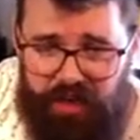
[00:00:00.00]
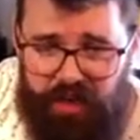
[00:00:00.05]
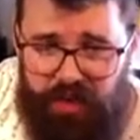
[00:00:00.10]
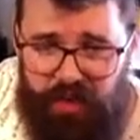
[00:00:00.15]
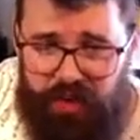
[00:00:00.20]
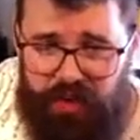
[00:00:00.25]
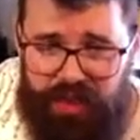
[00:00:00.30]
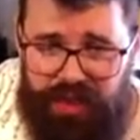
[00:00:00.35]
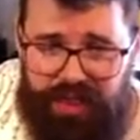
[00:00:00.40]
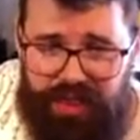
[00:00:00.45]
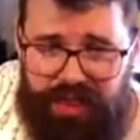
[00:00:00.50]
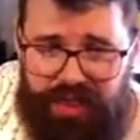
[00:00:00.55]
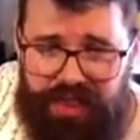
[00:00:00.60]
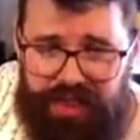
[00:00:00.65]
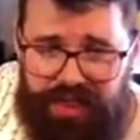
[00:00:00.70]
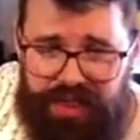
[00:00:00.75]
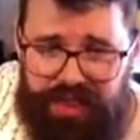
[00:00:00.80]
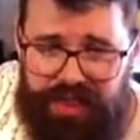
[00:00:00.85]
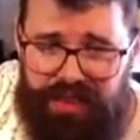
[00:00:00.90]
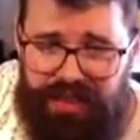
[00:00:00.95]
we
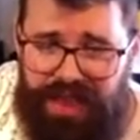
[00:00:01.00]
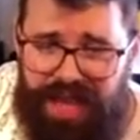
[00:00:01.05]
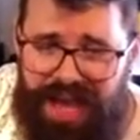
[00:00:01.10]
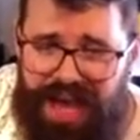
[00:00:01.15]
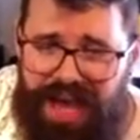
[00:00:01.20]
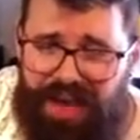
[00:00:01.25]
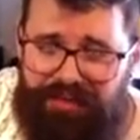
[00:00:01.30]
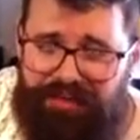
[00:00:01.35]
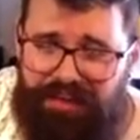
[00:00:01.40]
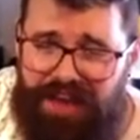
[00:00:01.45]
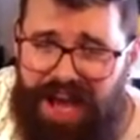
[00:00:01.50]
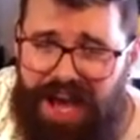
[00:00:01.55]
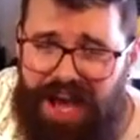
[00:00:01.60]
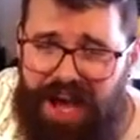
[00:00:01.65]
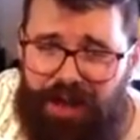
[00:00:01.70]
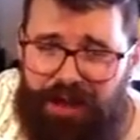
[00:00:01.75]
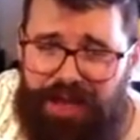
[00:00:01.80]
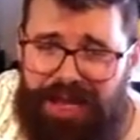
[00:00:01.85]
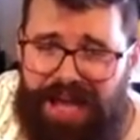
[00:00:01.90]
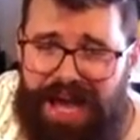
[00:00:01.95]
laugh
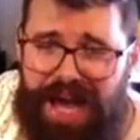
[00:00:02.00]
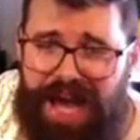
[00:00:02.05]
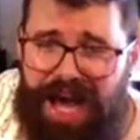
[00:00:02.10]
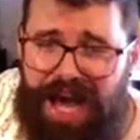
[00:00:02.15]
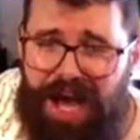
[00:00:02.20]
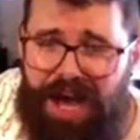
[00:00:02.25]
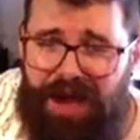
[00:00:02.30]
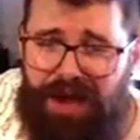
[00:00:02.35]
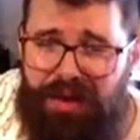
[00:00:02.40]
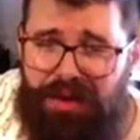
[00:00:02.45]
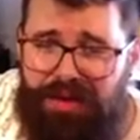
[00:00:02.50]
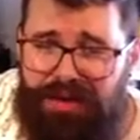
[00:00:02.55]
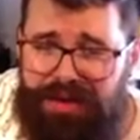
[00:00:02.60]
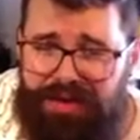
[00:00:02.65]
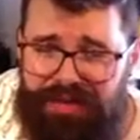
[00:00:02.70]
out loud.